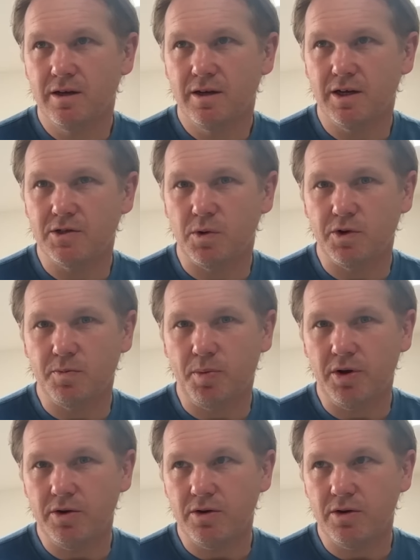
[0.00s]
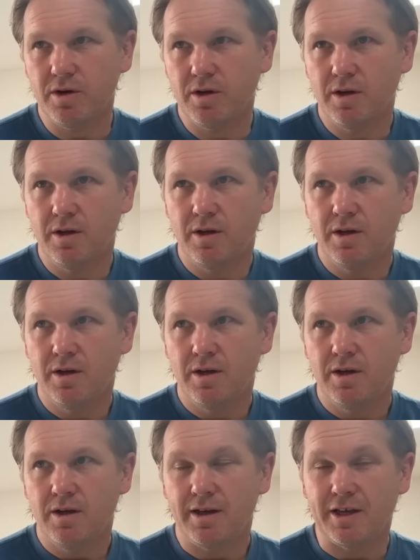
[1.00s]
Antoine Dupont.
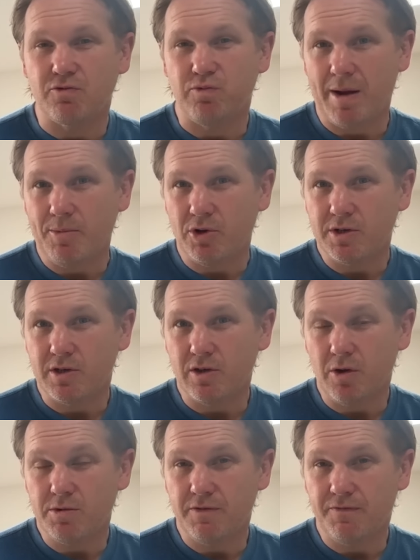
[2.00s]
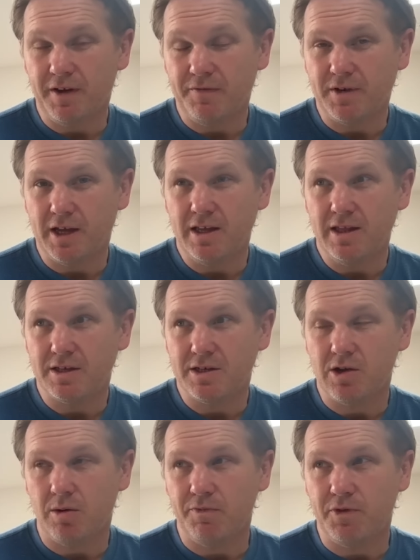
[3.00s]
I guess Ramos can go to 15. That's a
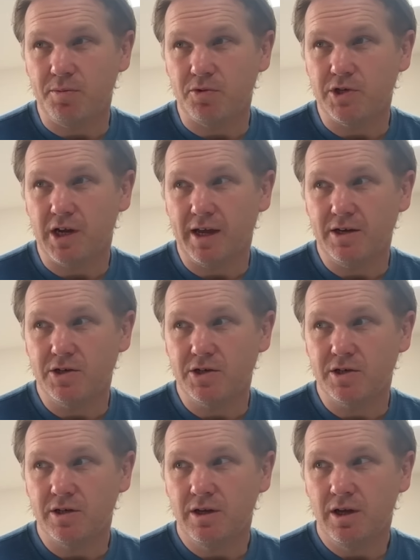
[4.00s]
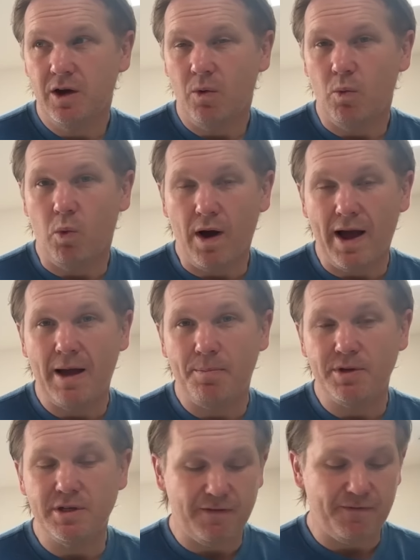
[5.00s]
comfortable change. What
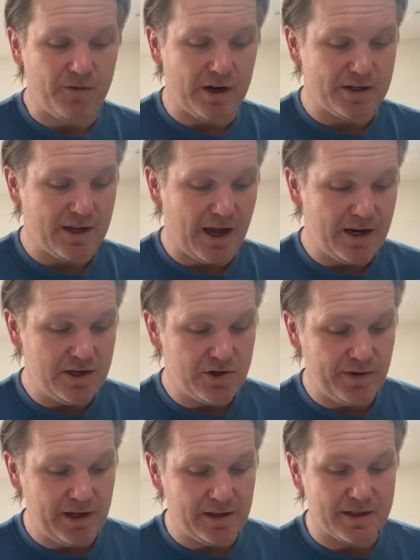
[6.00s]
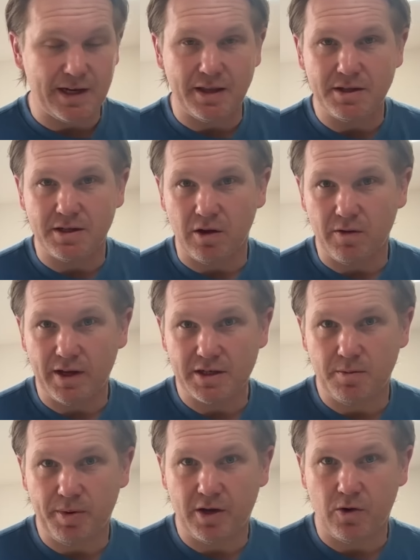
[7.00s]
happens if France get an injury in the centre, though? That's
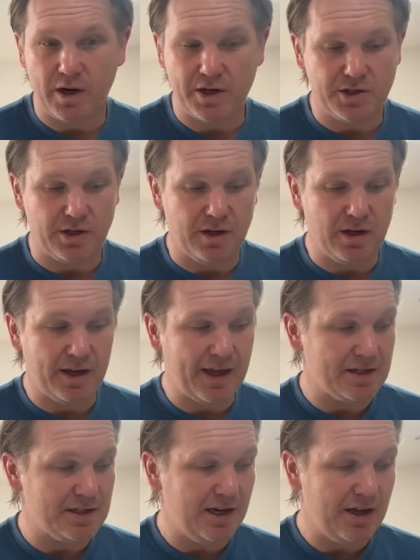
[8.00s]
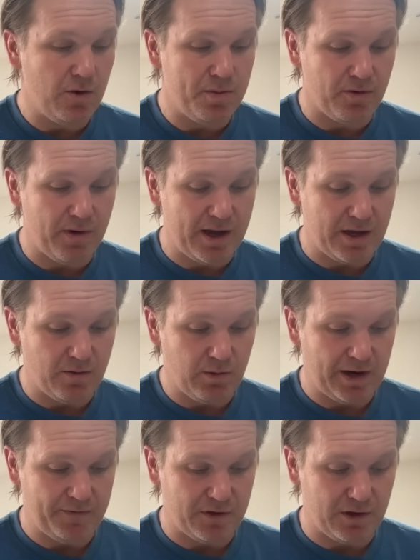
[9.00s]
the big question. I guess Leo Barret will
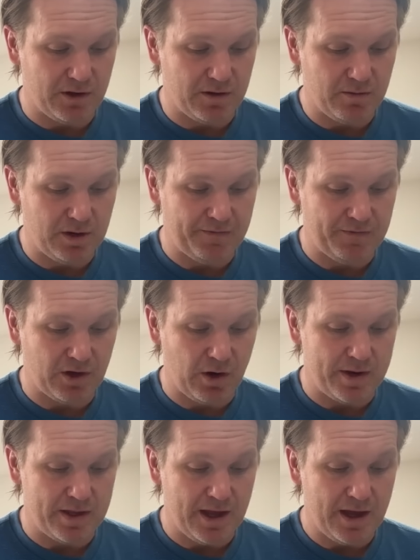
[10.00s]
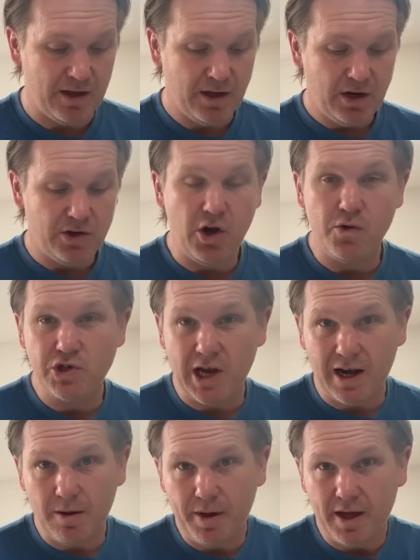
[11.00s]
have to go in there. No
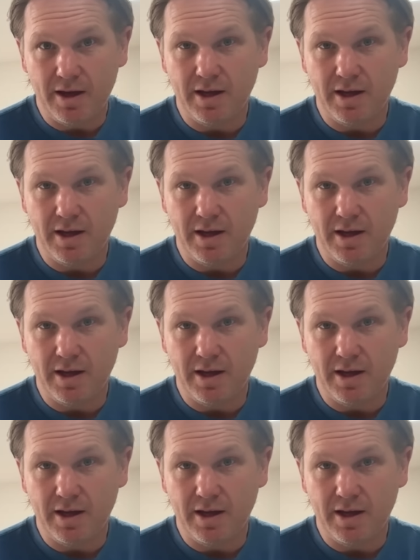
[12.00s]
Jalabert.